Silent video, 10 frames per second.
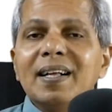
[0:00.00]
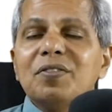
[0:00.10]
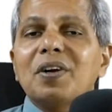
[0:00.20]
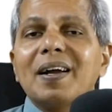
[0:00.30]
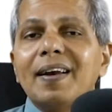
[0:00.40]

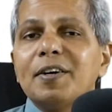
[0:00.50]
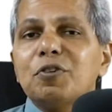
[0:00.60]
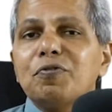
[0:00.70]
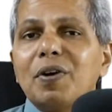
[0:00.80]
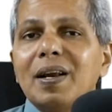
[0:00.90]
the guilt
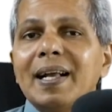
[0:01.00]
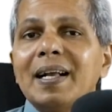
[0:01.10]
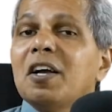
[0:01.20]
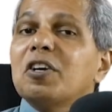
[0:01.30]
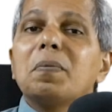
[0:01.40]
feeling,
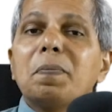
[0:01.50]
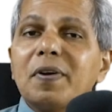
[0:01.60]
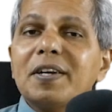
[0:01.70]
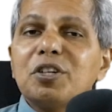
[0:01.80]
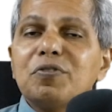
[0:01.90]

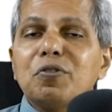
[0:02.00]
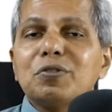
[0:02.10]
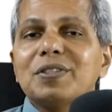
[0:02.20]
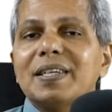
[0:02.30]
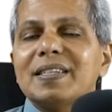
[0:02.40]
reparation for
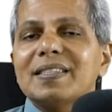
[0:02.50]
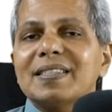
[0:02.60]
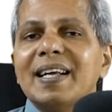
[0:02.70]
sins.